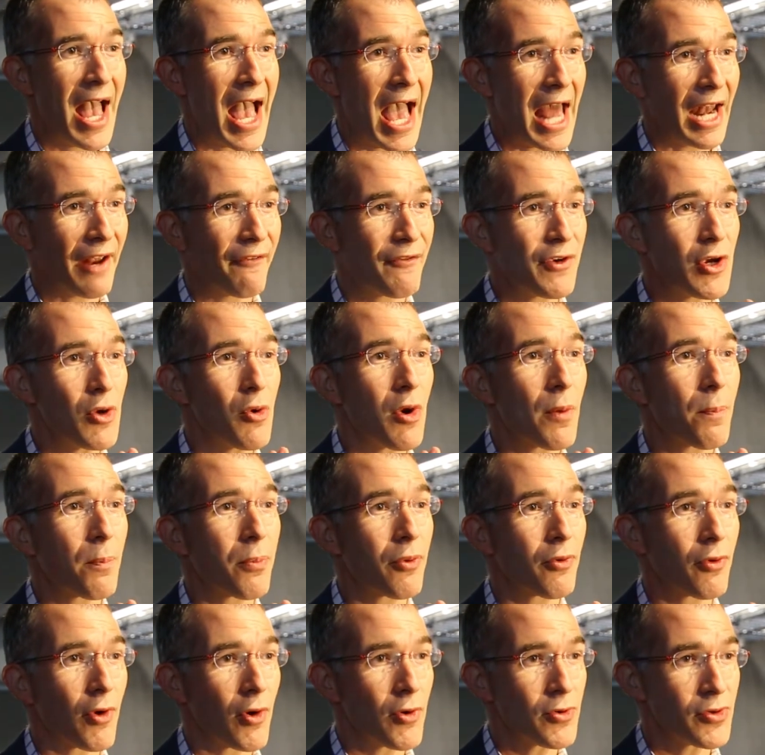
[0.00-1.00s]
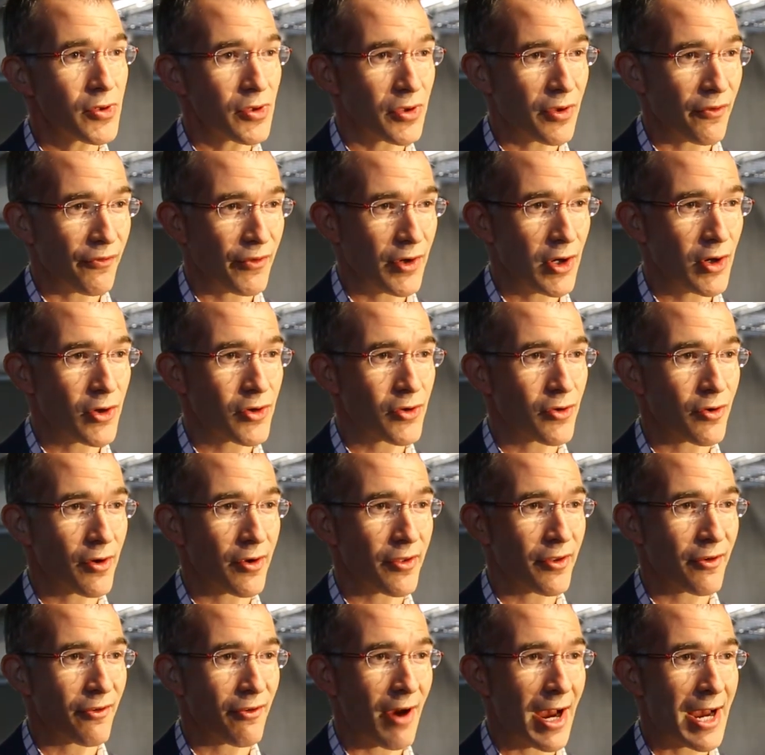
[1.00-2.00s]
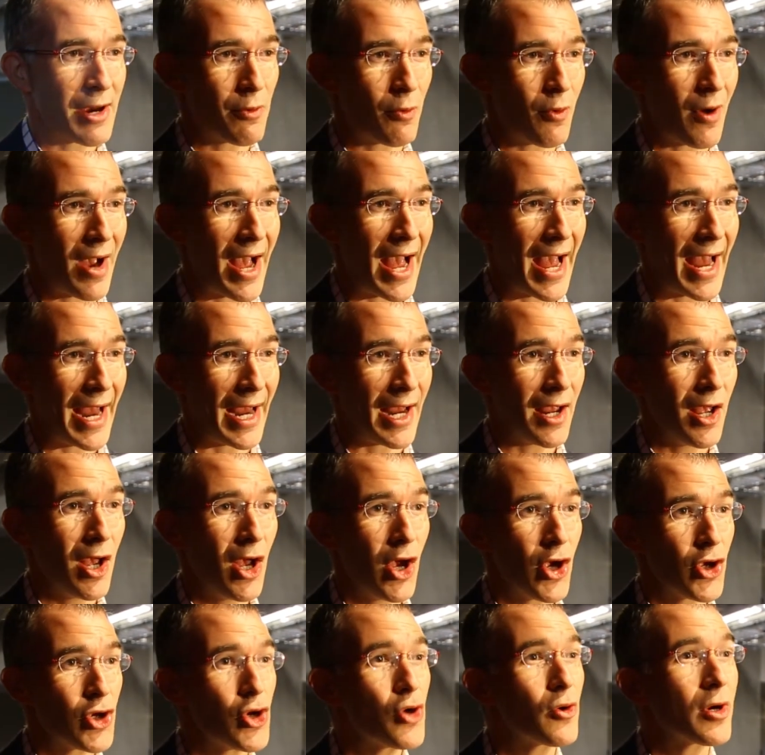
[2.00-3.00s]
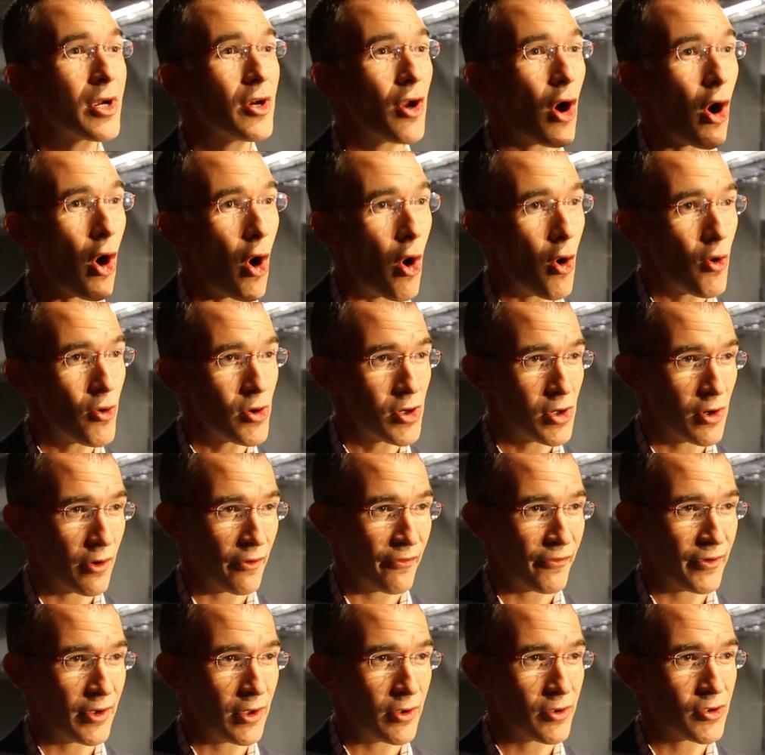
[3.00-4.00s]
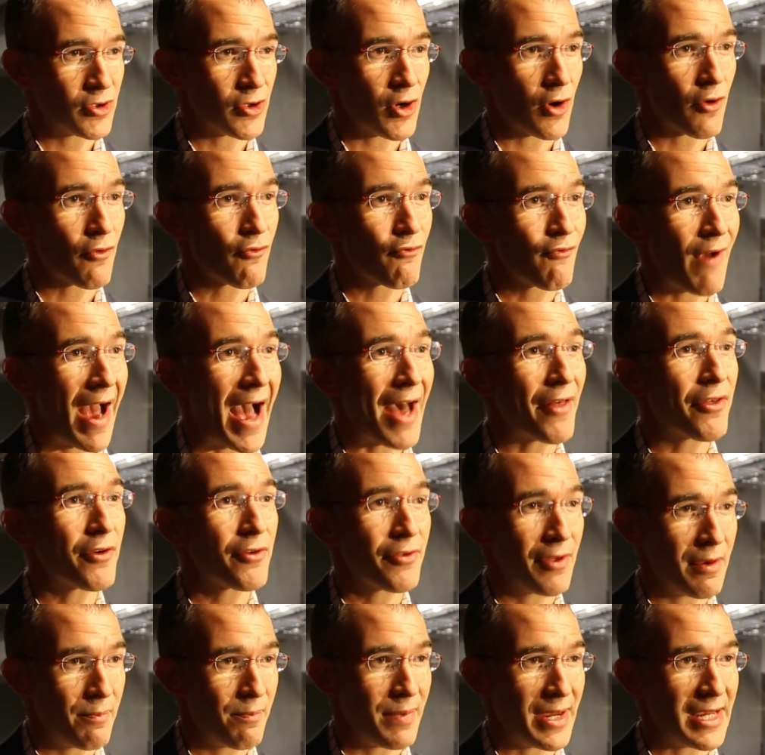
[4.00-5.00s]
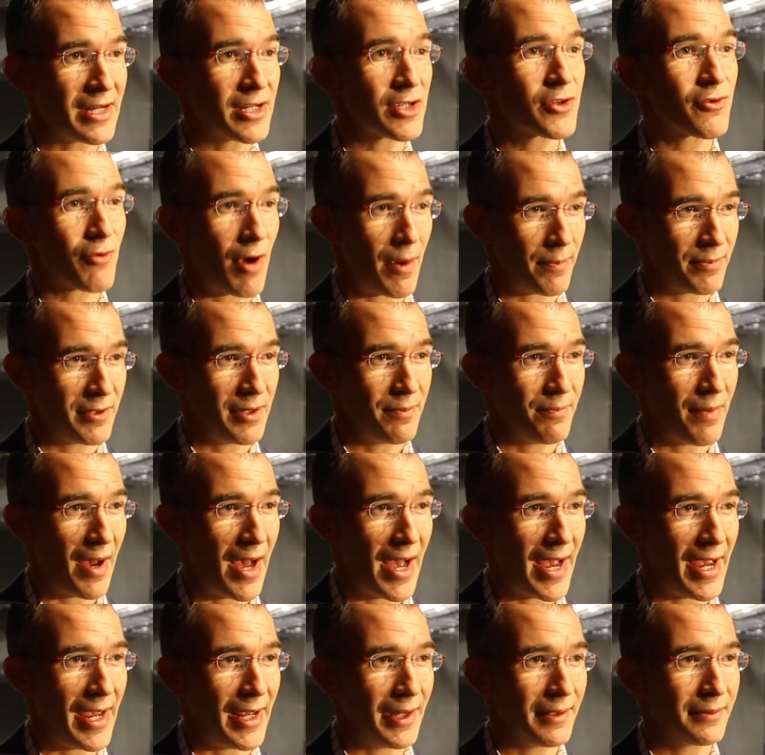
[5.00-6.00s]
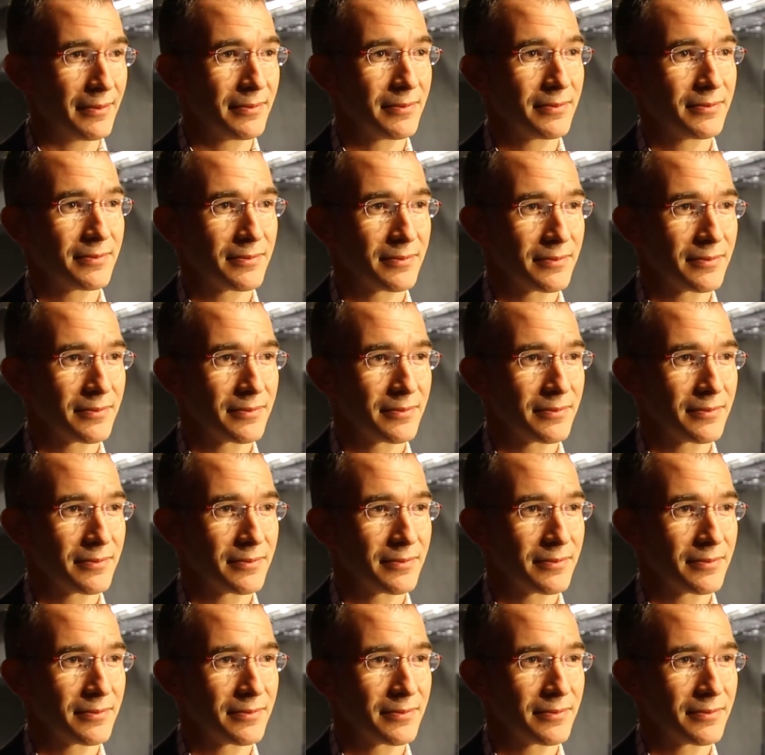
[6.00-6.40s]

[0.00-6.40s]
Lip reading: And if you approach the future in the right way, you can own your future rather than be disrupted by it.